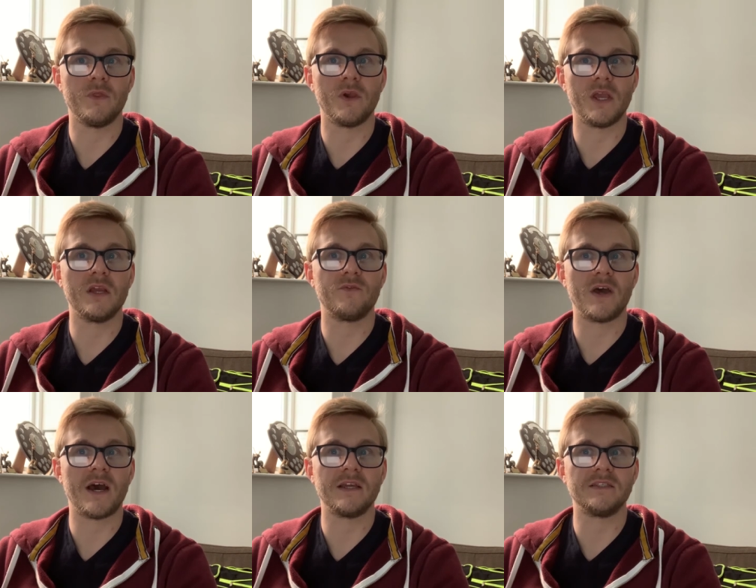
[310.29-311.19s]
The King of the
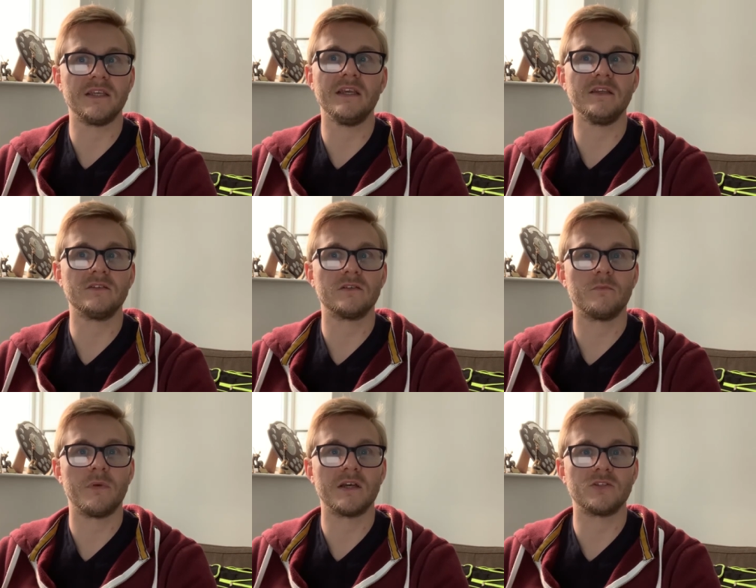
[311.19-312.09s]
High Seas
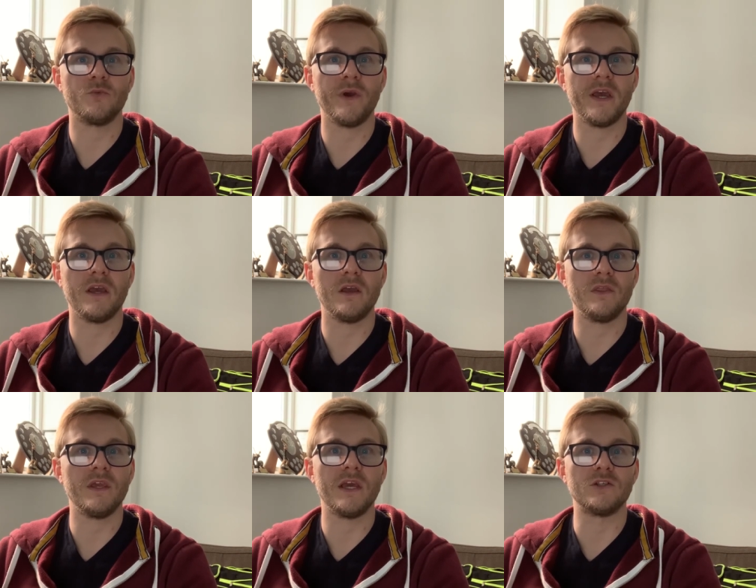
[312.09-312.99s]
passed away at
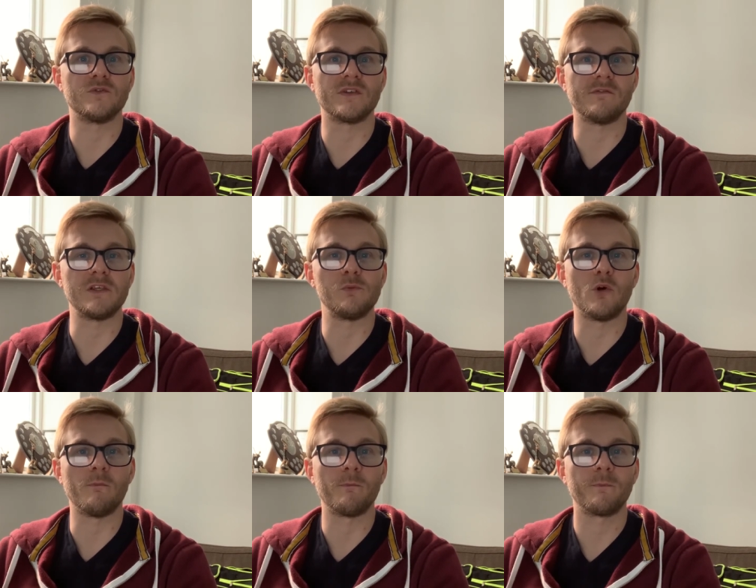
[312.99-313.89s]
the age of 71?